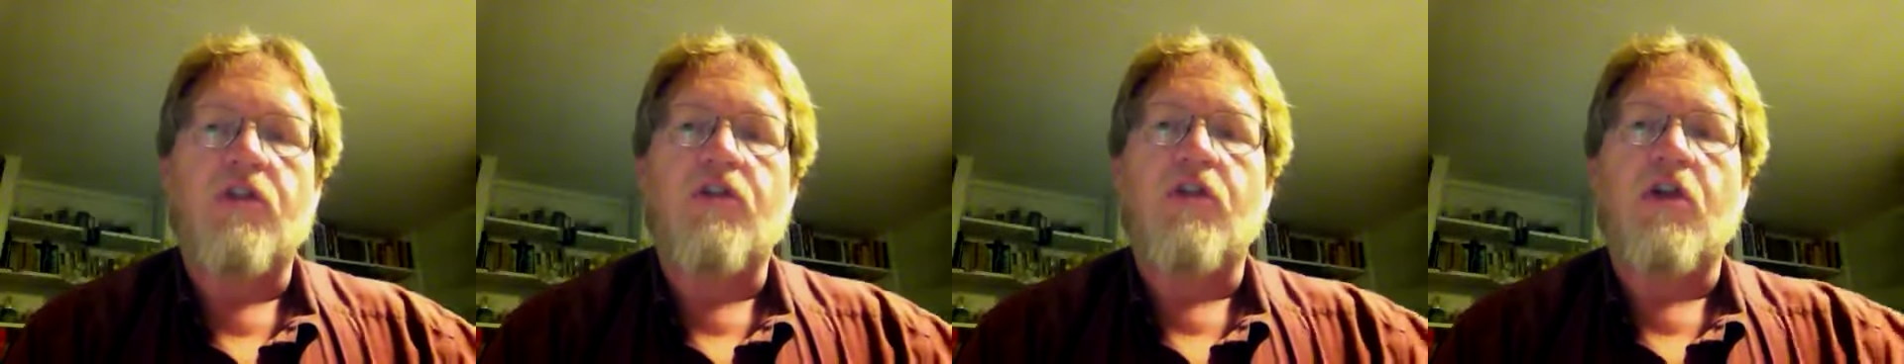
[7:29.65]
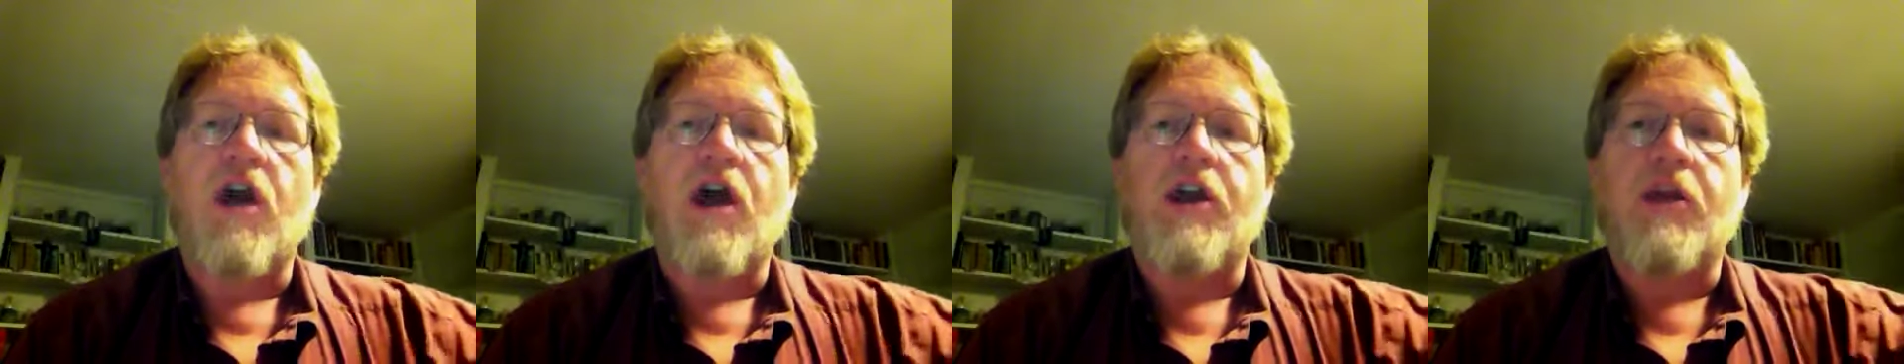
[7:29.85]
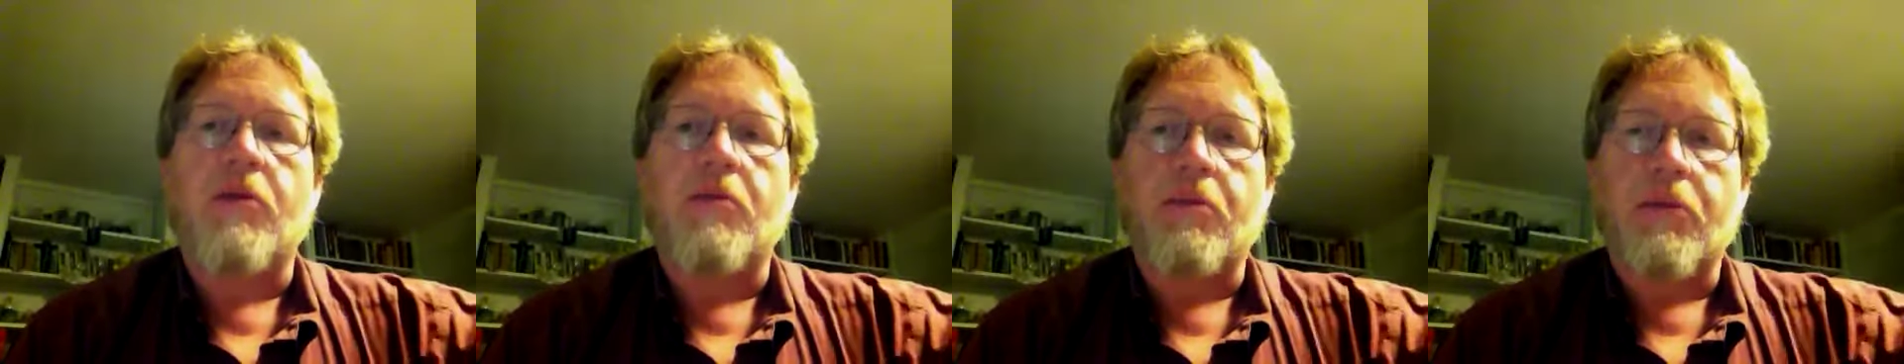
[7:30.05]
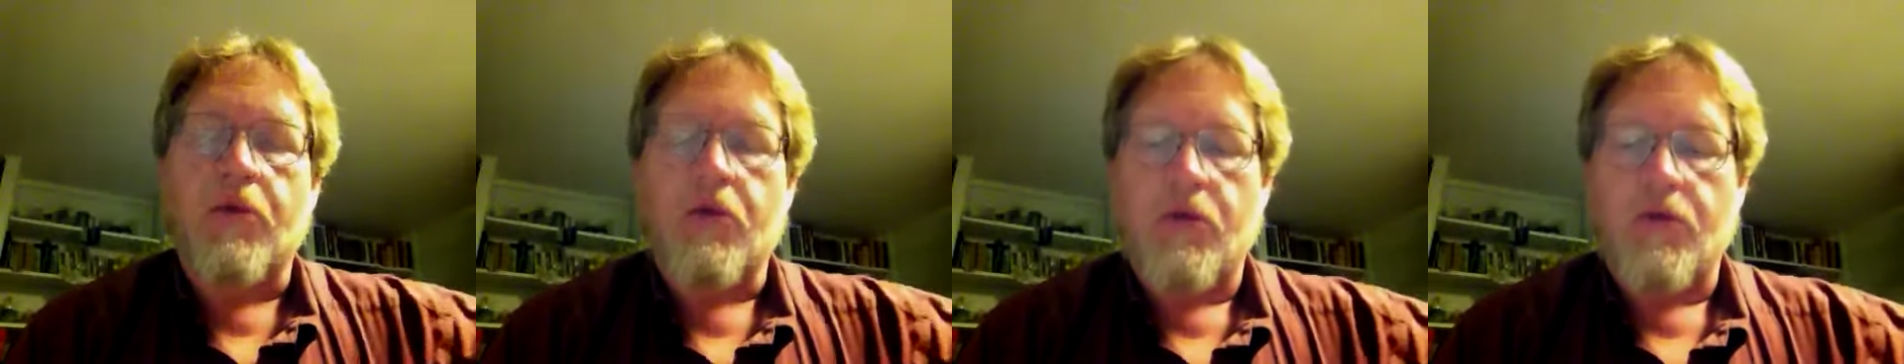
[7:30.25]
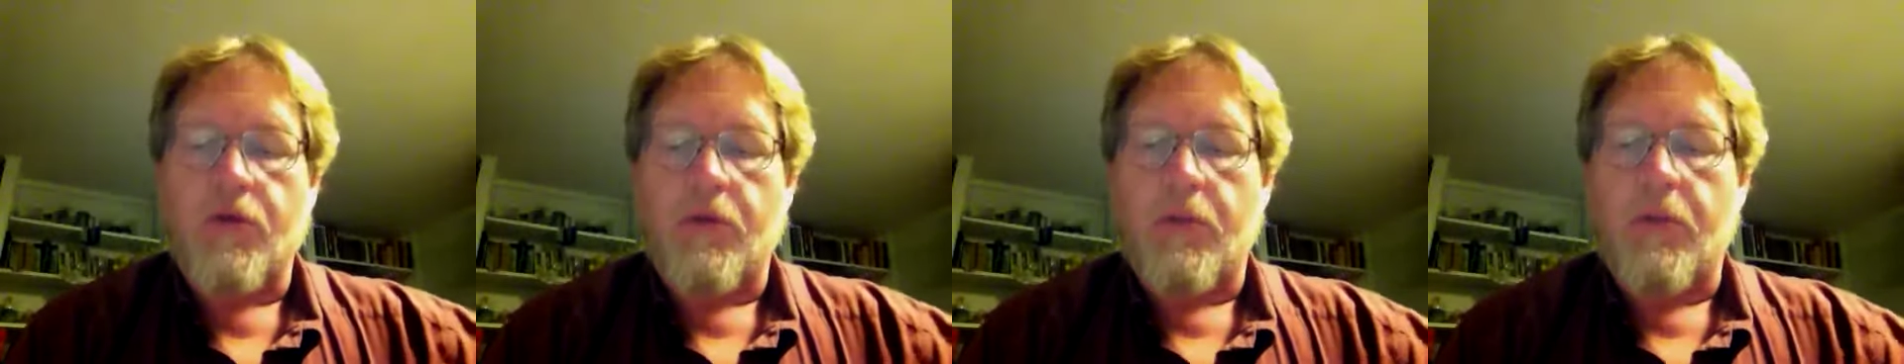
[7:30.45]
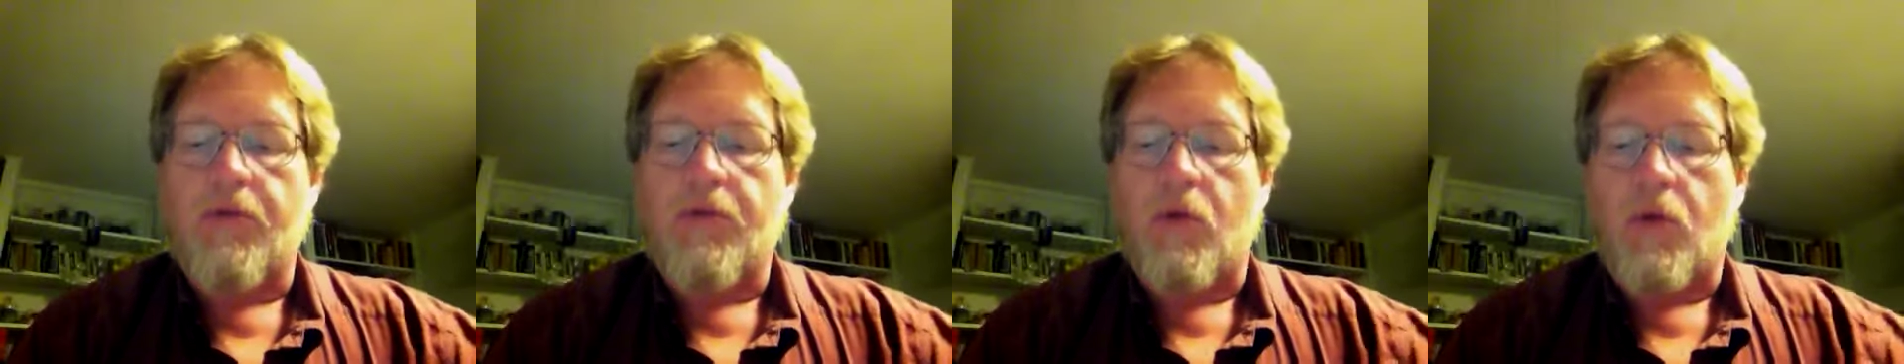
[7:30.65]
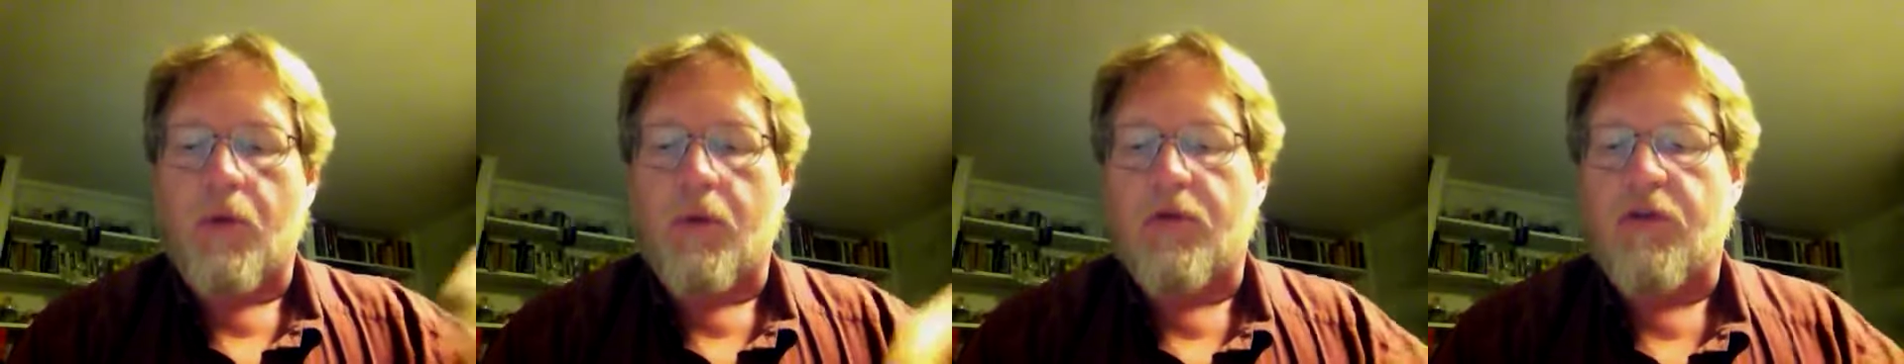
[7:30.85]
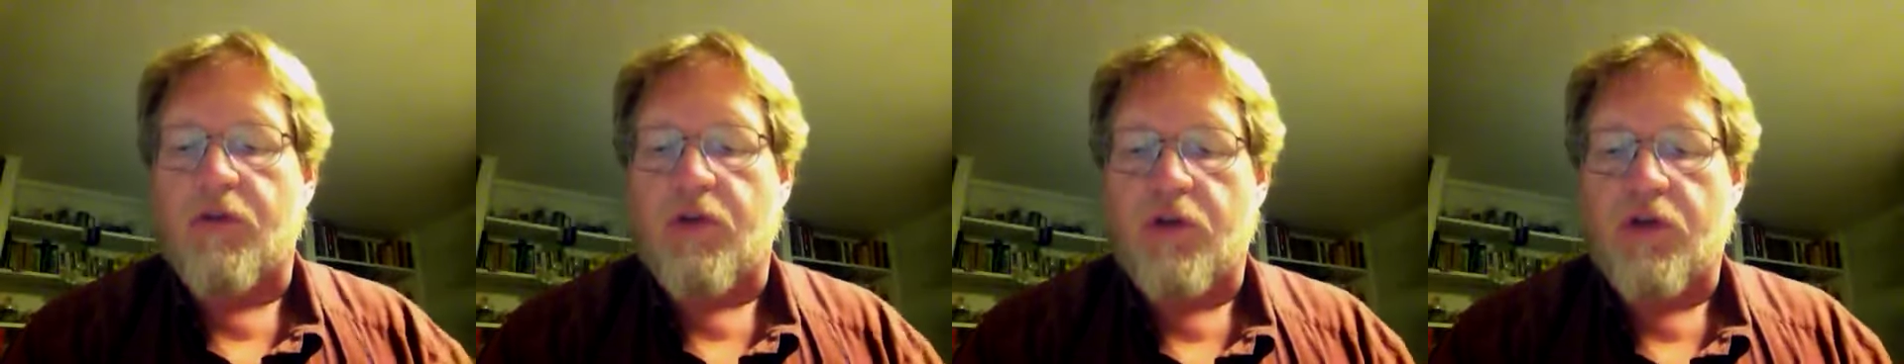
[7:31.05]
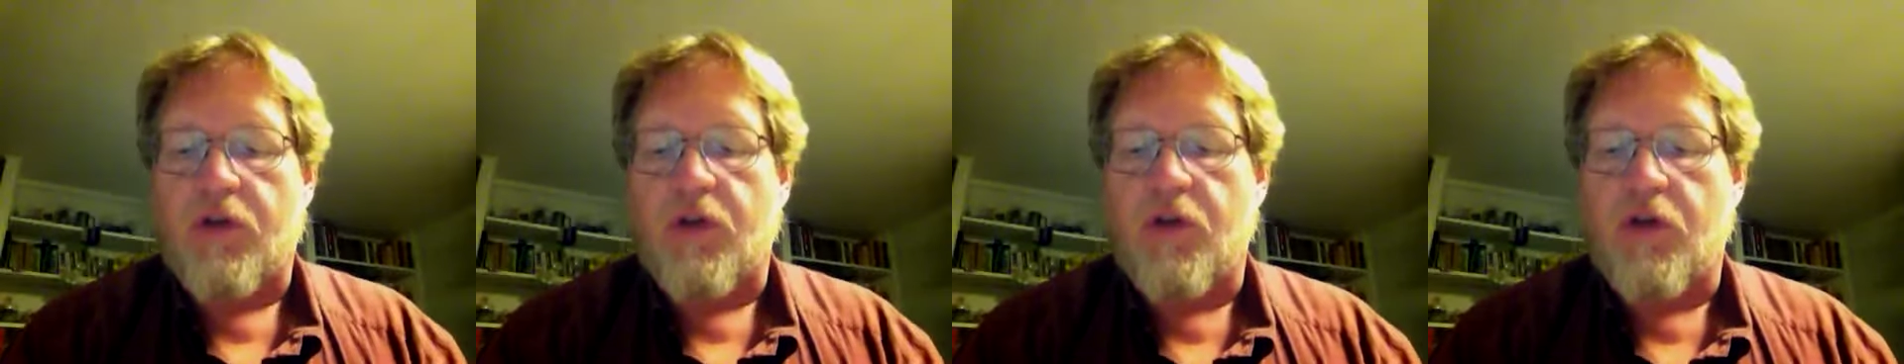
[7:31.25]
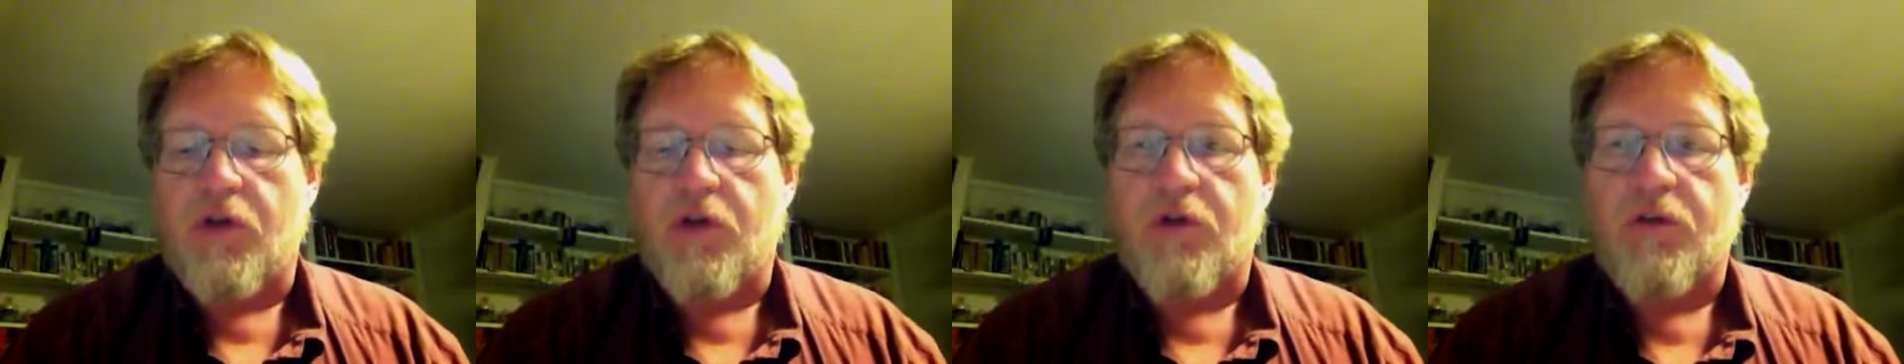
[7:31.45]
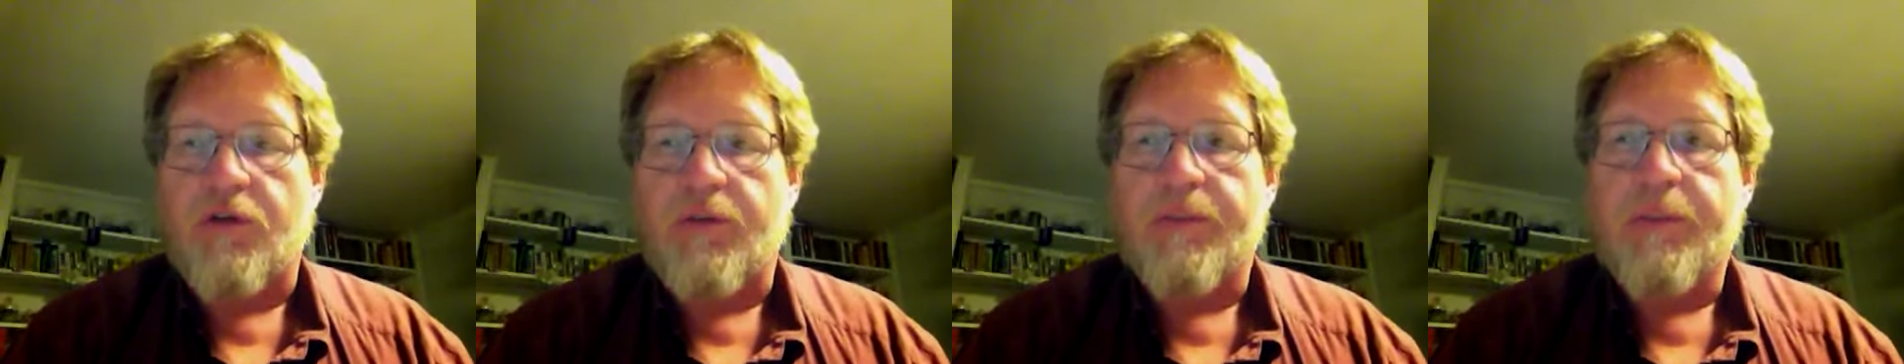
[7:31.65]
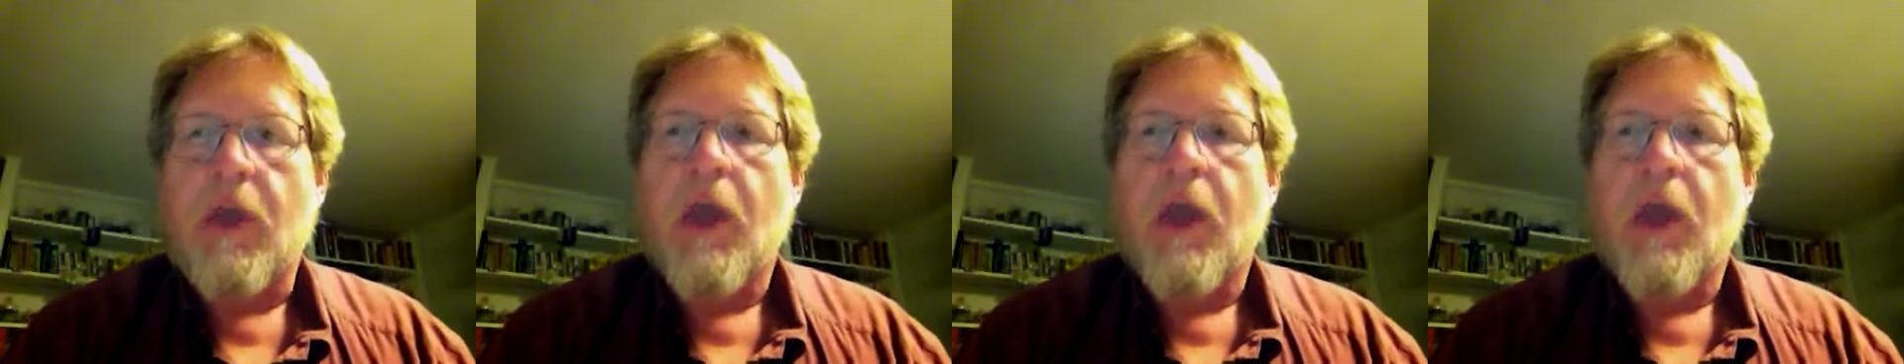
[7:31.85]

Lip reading: to try to improve the performance of the students.